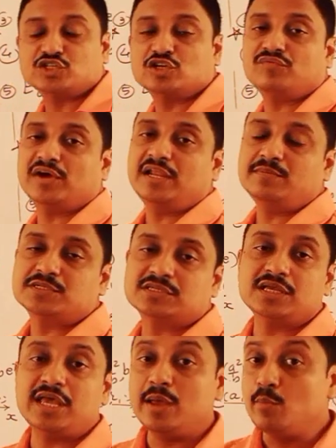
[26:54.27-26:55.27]
of ellipse,
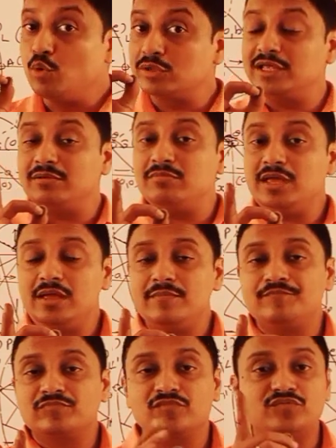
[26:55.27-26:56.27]
A more than
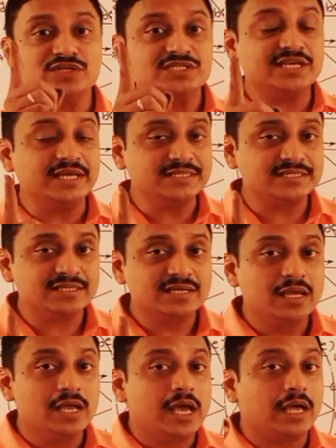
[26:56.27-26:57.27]
B, first case,
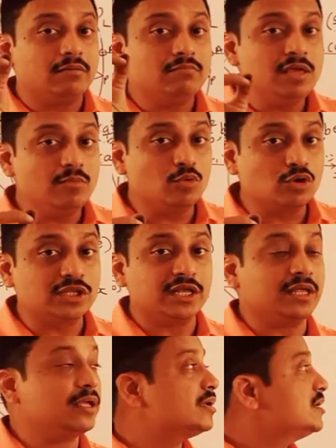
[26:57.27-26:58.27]
and B more than
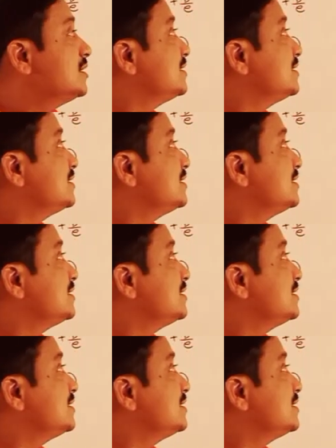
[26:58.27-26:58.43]
A,